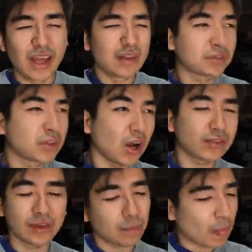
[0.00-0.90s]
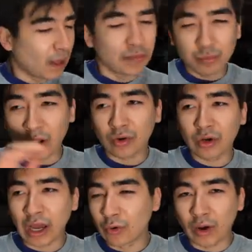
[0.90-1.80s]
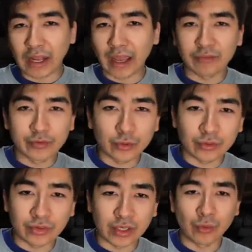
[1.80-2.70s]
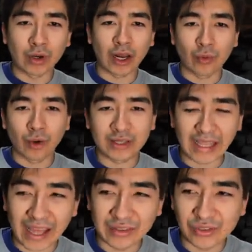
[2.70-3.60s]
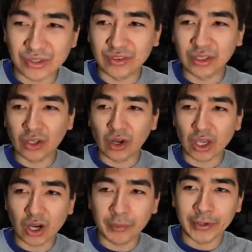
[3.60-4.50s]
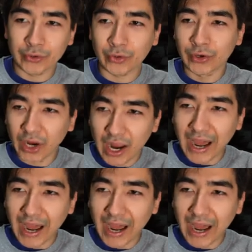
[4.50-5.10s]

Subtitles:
Stocks, I don't want to influence anyone. I don't want the SEC knocking on my door.